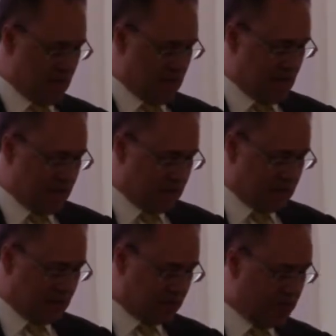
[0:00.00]
and
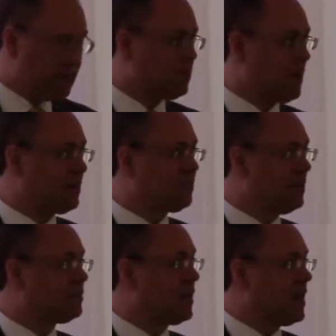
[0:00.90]
uh, tries to make
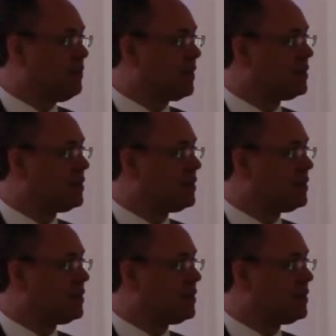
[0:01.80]
sense out of it.